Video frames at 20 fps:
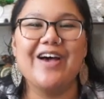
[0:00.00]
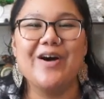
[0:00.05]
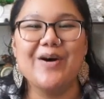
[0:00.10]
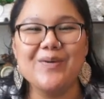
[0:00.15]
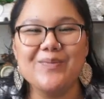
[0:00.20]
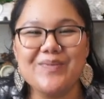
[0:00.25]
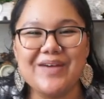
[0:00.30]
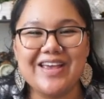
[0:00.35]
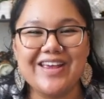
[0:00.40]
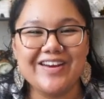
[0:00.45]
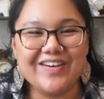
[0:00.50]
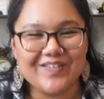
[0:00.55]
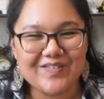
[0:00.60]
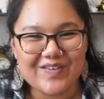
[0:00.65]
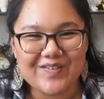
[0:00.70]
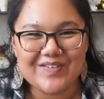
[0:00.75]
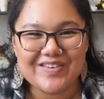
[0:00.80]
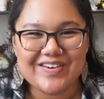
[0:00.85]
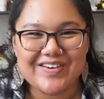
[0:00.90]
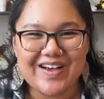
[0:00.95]
I hope I hear
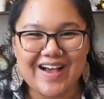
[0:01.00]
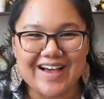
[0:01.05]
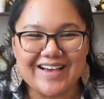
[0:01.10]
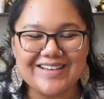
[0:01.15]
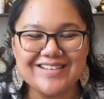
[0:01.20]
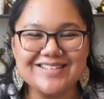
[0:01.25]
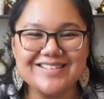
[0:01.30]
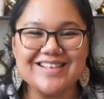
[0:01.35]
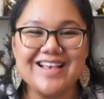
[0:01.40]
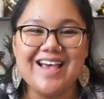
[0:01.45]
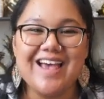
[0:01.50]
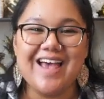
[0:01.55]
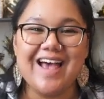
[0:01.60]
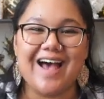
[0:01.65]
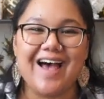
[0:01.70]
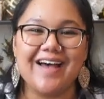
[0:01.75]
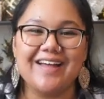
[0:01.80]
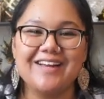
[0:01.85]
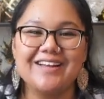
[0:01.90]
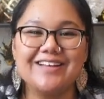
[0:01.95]
from you guys
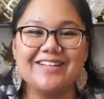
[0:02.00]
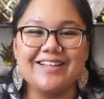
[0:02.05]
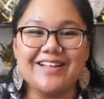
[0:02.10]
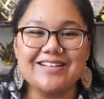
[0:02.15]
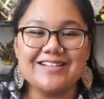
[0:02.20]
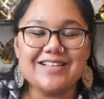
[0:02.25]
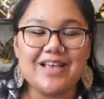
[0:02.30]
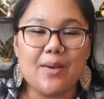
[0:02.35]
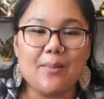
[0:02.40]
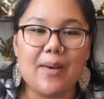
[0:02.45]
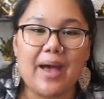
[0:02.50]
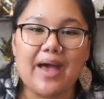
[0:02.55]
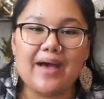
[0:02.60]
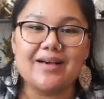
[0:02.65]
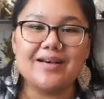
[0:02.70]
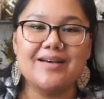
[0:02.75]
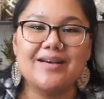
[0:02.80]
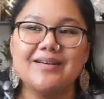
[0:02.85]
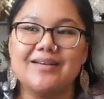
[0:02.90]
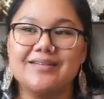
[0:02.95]
and let's get back
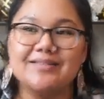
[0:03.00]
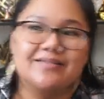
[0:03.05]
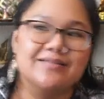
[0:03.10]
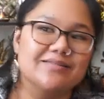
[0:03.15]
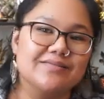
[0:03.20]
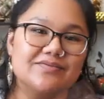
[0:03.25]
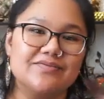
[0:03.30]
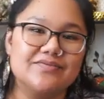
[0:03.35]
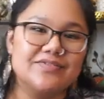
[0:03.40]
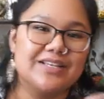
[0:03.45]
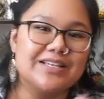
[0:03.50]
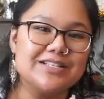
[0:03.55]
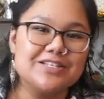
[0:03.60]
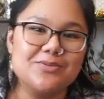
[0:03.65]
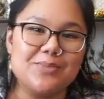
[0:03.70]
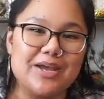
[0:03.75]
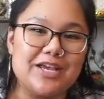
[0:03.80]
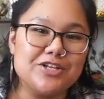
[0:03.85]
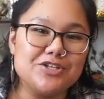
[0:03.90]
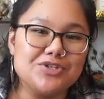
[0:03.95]

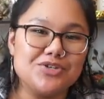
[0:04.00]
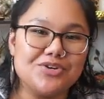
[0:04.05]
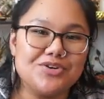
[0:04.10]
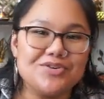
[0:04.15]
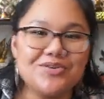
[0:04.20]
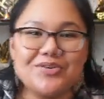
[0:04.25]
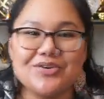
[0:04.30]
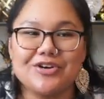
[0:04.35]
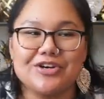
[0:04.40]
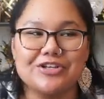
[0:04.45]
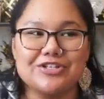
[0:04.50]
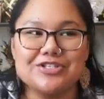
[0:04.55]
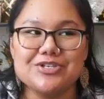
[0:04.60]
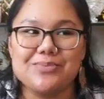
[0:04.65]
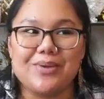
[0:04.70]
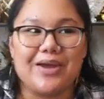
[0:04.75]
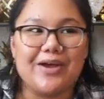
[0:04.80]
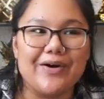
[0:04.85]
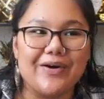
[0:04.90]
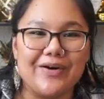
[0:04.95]
into my intro or into
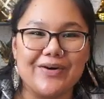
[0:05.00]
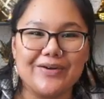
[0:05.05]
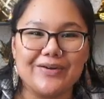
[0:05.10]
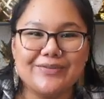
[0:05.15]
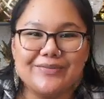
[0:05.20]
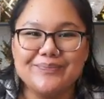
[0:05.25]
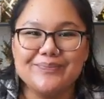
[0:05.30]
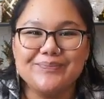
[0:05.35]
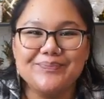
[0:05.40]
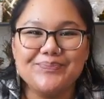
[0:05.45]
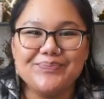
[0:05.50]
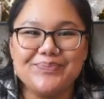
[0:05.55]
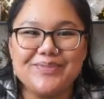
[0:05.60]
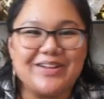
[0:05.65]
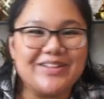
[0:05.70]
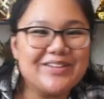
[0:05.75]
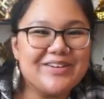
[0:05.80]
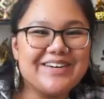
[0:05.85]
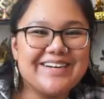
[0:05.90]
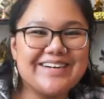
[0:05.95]
my haul
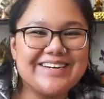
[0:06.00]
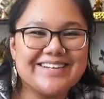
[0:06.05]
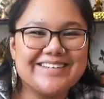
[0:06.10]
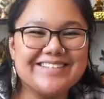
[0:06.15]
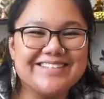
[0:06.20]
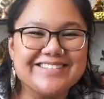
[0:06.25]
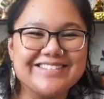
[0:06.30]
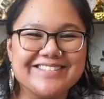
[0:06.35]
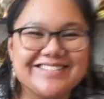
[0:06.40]
Aloha